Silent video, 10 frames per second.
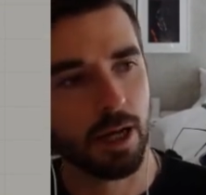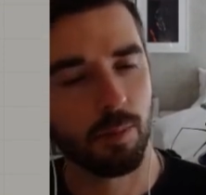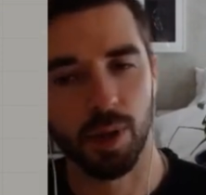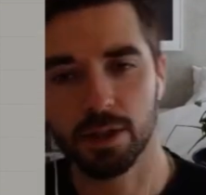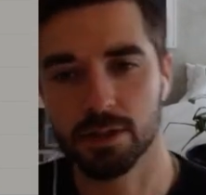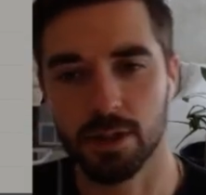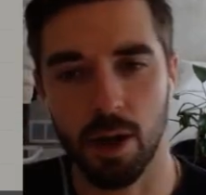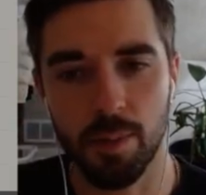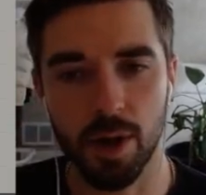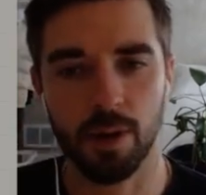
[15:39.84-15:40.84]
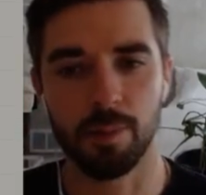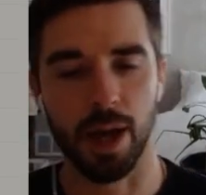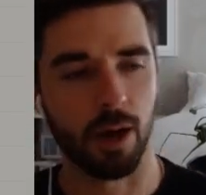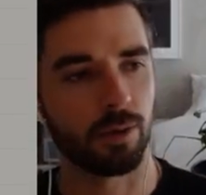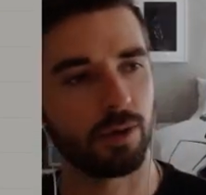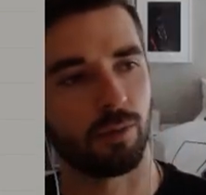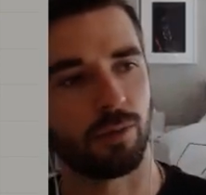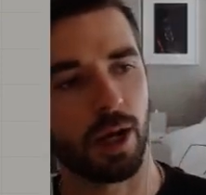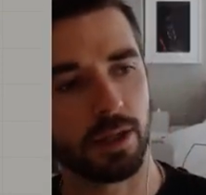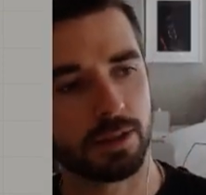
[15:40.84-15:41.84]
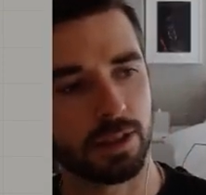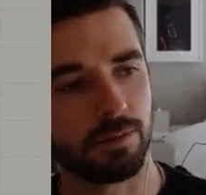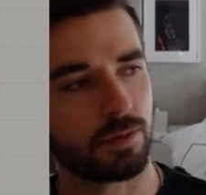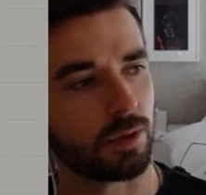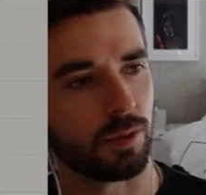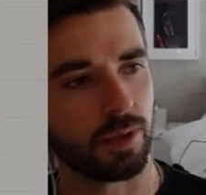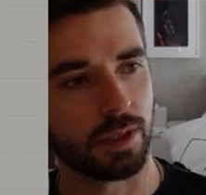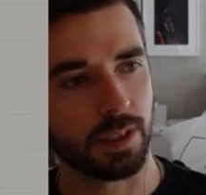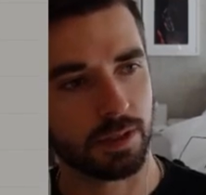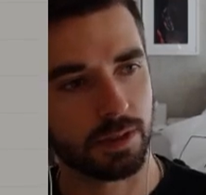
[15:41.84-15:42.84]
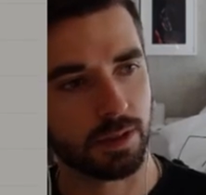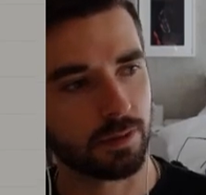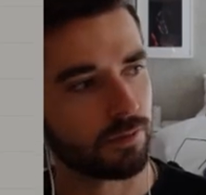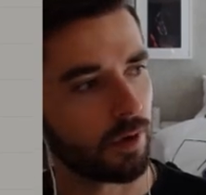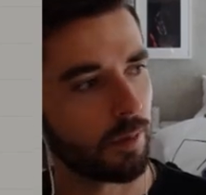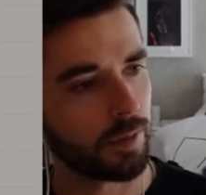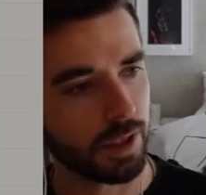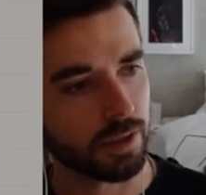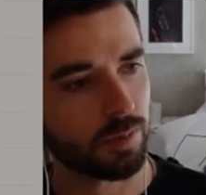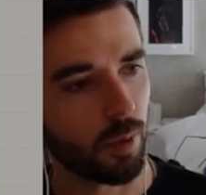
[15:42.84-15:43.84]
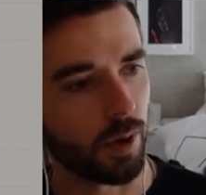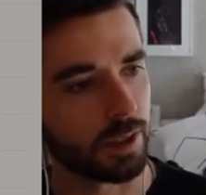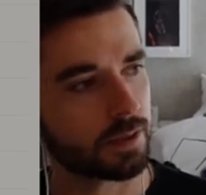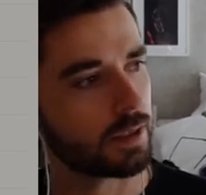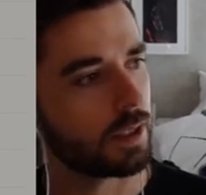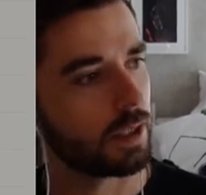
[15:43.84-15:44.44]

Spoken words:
but some amount relative to the distance from these points